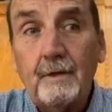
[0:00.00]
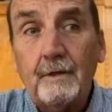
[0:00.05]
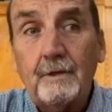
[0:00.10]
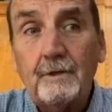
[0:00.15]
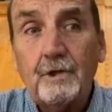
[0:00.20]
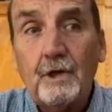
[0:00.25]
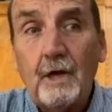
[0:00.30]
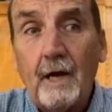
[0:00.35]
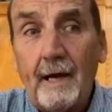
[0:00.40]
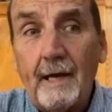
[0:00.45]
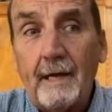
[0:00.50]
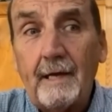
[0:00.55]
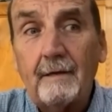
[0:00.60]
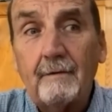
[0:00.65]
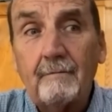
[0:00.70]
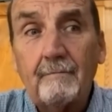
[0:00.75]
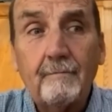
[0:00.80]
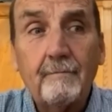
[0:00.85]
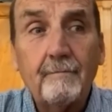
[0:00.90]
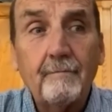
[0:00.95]
giant,
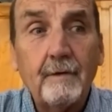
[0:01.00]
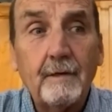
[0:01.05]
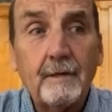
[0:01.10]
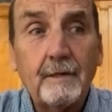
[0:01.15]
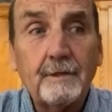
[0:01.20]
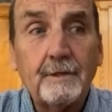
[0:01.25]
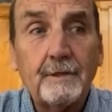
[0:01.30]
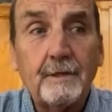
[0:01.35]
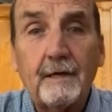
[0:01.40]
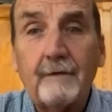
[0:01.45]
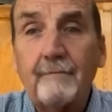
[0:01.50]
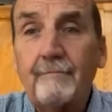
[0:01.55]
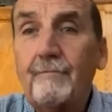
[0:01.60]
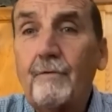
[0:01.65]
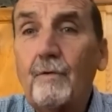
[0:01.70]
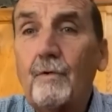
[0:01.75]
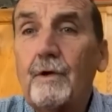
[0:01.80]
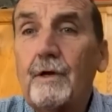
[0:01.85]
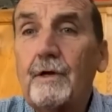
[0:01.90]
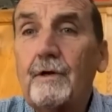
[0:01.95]
let's say
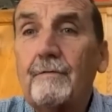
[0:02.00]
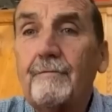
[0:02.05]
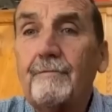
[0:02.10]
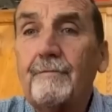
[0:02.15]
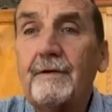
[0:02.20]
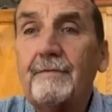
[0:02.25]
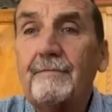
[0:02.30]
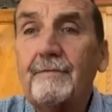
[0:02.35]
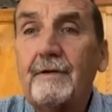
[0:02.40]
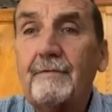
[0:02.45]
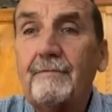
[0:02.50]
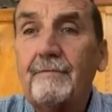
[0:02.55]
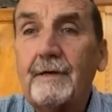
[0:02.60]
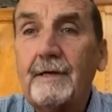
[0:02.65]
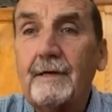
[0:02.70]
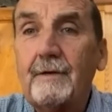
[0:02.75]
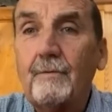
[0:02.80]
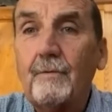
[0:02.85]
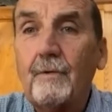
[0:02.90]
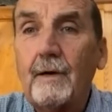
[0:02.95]
40 or 50
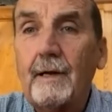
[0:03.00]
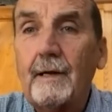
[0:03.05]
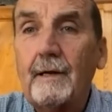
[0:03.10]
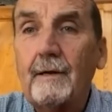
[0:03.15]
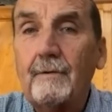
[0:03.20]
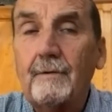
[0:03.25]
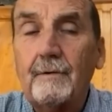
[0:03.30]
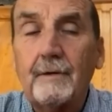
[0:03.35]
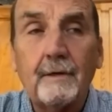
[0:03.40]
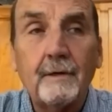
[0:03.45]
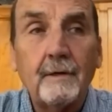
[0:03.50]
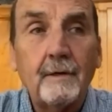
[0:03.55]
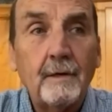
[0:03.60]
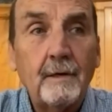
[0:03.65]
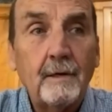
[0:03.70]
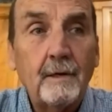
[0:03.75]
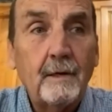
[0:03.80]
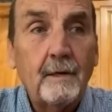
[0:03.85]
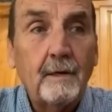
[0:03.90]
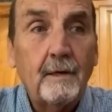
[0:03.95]
feet around,
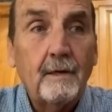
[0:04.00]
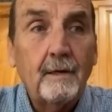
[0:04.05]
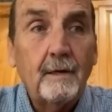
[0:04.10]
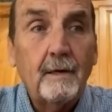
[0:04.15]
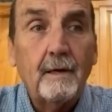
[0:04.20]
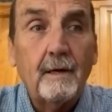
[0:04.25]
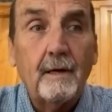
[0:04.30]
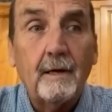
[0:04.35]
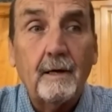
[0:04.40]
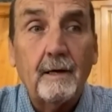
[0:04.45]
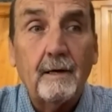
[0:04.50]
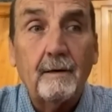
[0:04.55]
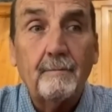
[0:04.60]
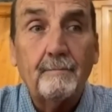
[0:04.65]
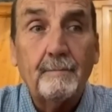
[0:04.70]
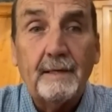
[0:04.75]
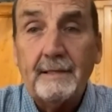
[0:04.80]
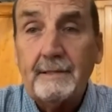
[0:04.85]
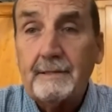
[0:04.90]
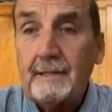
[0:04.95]
uh,
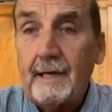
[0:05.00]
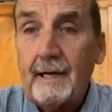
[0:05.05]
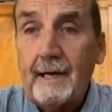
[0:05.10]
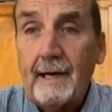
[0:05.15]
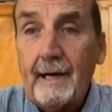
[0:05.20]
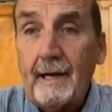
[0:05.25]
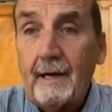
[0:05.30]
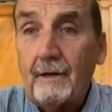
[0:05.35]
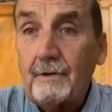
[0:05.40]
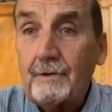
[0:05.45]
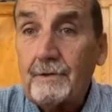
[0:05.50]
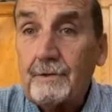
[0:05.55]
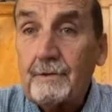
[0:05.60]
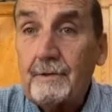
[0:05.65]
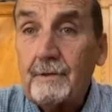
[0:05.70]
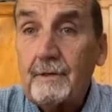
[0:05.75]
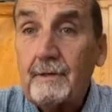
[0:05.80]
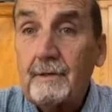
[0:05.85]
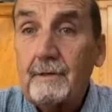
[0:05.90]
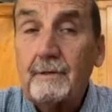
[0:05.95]
big as a house,
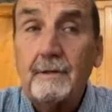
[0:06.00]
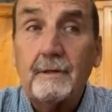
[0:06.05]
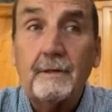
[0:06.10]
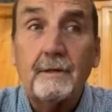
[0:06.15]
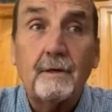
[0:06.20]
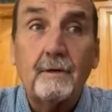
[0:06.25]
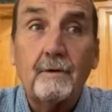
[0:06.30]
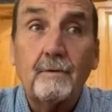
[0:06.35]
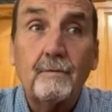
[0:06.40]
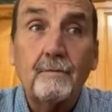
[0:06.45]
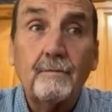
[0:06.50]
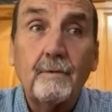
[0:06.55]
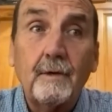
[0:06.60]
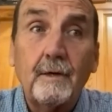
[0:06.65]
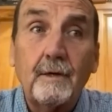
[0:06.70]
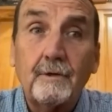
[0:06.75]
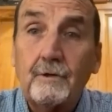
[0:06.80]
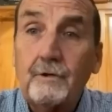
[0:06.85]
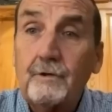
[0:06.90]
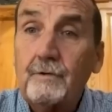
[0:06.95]
you know,
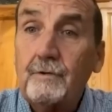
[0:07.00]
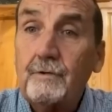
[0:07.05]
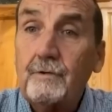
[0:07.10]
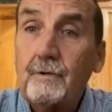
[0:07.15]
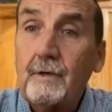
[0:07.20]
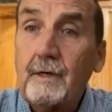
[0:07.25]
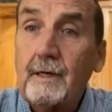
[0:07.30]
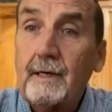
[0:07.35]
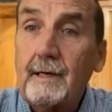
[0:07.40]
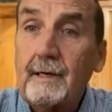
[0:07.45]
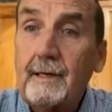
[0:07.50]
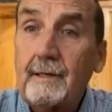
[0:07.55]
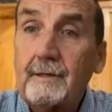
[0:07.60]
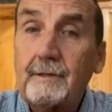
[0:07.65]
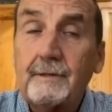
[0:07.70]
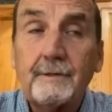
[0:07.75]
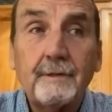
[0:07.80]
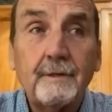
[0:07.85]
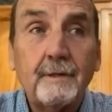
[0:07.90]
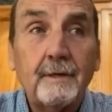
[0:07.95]
a two story
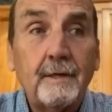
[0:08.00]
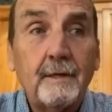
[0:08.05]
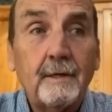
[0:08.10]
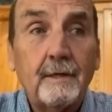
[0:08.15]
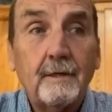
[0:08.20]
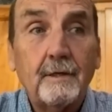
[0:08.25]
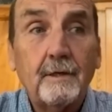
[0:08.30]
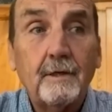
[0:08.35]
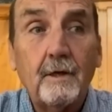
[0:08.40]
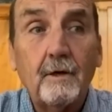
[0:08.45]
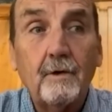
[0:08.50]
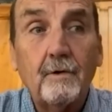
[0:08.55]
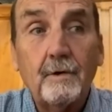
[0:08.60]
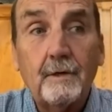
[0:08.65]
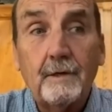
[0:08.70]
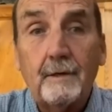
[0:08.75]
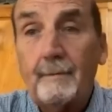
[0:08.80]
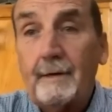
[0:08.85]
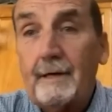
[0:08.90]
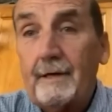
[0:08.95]
house,
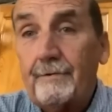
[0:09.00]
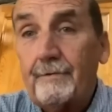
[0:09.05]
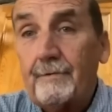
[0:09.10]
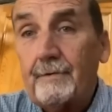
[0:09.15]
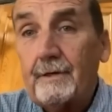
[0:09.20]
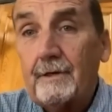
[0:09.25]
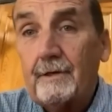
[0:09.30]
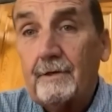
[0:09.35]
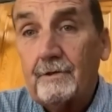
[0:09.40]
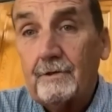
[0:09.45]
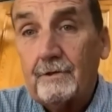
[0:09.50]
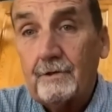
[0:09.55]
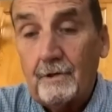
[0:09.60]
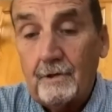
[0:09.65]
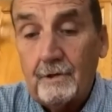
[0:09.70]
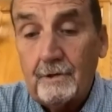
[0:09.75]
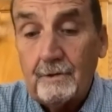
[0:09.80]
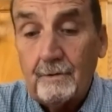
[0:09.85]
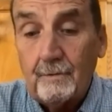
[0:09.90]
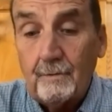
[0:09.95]
glowing about 300
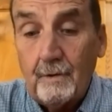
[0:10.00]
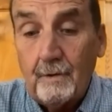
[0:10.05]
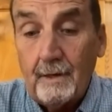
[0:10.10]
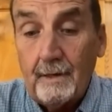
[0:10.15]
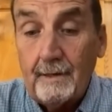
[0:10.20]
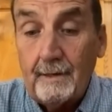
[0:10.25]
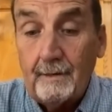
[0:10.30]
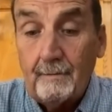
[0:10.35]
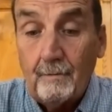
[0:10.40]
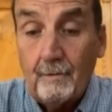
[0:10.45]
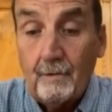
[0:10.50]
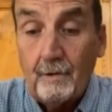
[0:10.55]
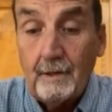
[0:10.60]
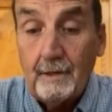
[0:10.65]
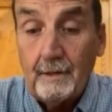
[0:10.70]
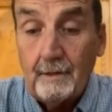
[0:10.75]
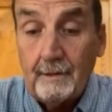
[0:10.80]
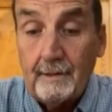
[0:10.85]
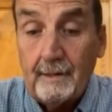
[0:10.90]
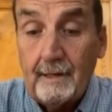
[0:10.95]
yards away. And
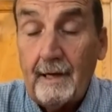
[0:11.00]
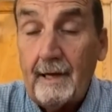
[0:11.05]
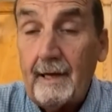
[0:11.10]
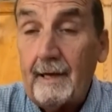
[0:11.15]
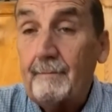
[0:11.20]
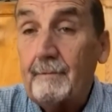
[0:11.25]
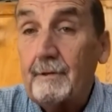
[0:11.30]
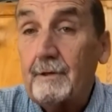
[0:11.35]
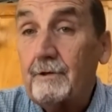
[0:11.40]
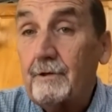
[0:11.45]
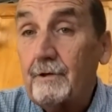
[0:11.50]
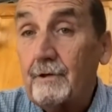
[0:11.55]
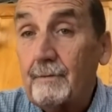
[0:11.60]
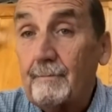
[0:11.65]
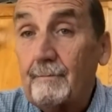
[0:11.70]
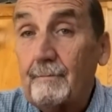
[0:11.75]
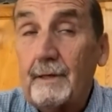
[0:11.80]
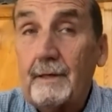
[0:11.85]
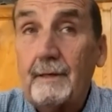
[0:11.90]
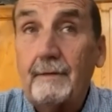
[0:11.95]
one came and took
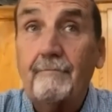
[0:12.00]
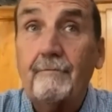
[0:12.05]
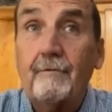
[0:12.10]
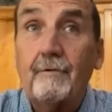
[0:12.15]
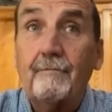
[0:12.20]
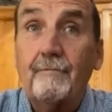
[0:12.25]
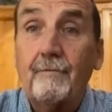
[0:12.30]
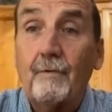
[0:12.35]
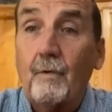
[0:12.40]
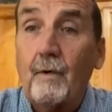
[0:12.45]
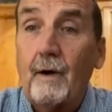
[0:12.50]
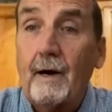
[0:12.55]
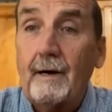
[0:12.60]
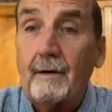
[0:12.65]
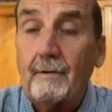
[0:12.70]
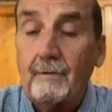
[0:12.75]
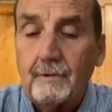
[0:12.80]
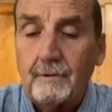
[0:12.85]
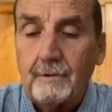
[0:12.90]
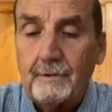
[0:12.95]
me for four
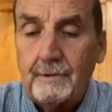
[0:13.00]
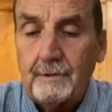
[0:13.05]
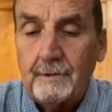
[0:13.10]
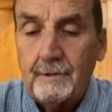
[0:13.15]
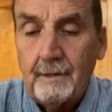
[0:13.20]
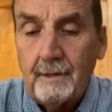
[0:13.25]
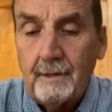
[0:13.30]
hours.